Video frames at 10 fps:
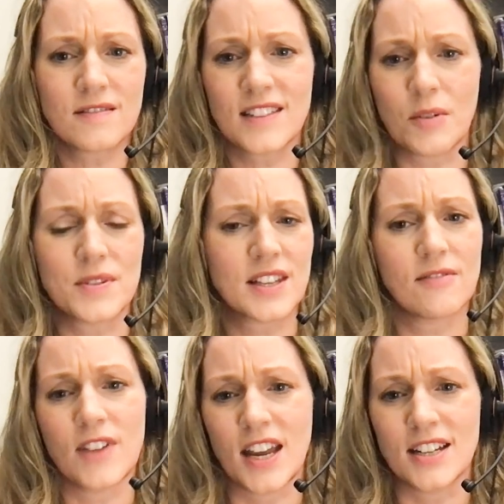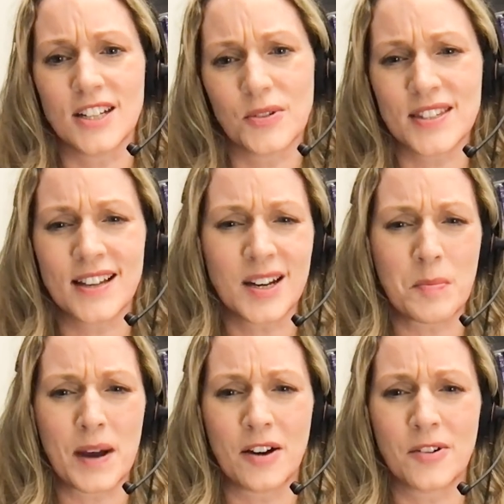that was conveyed. You know, it's not
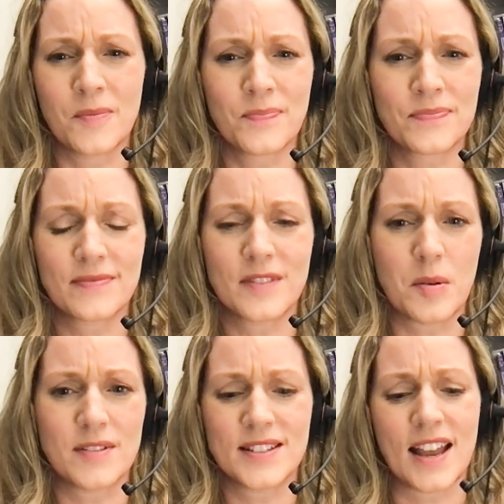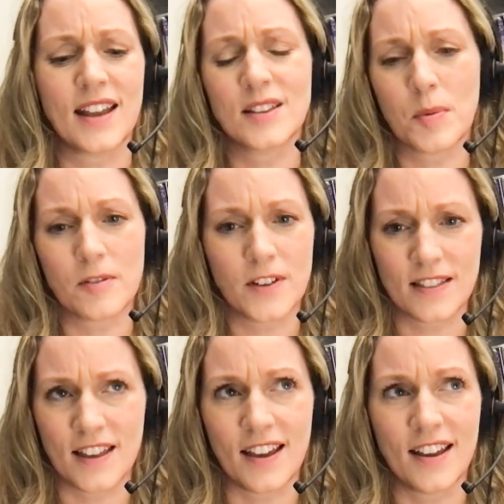about the, saying the perfect
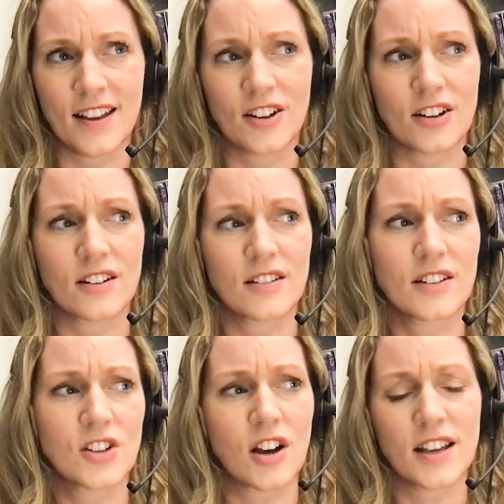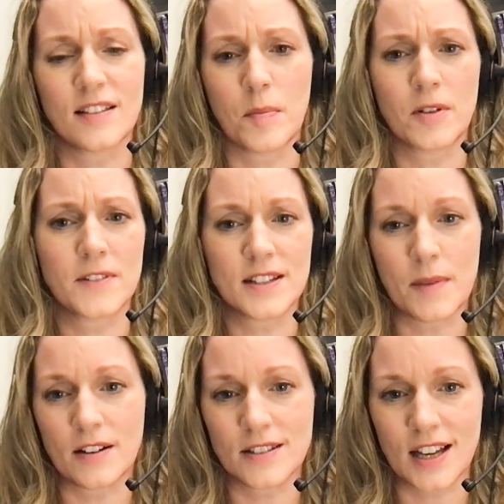thing or talking the perfect
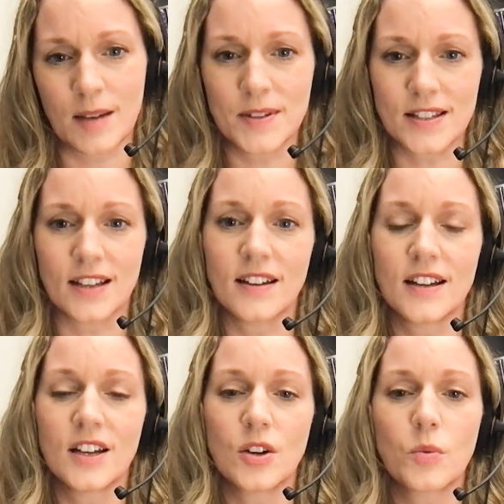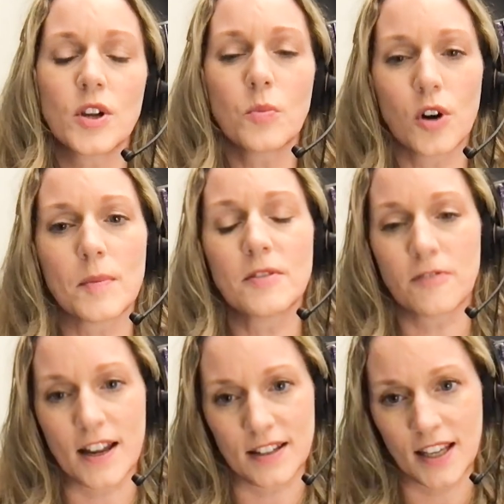amount of time. It's like, were you warm and
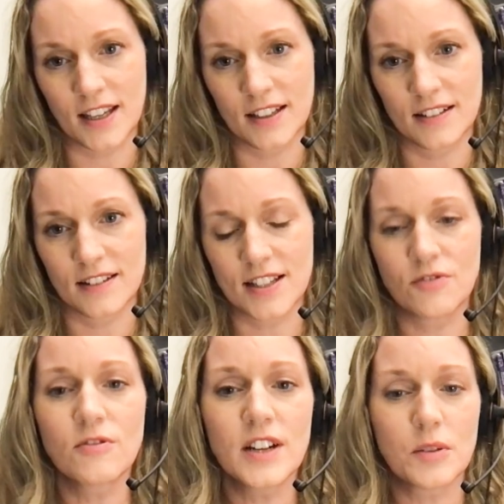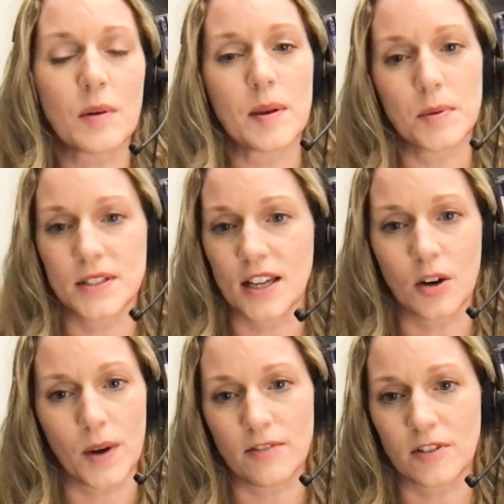friendly? That's really what people take
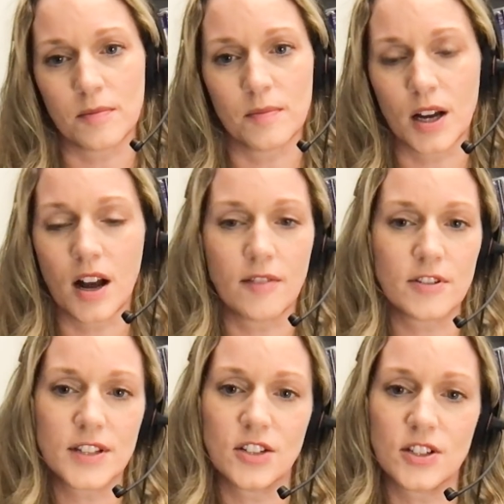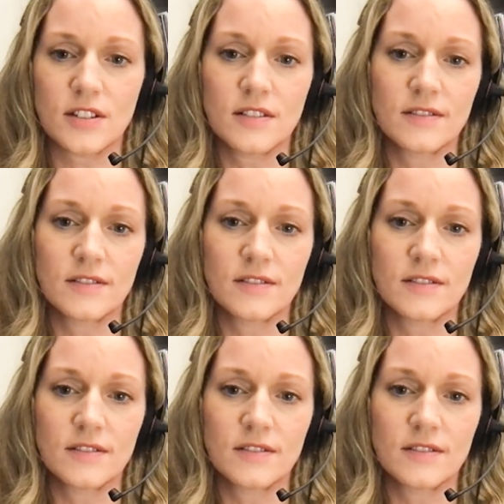away from a conversation.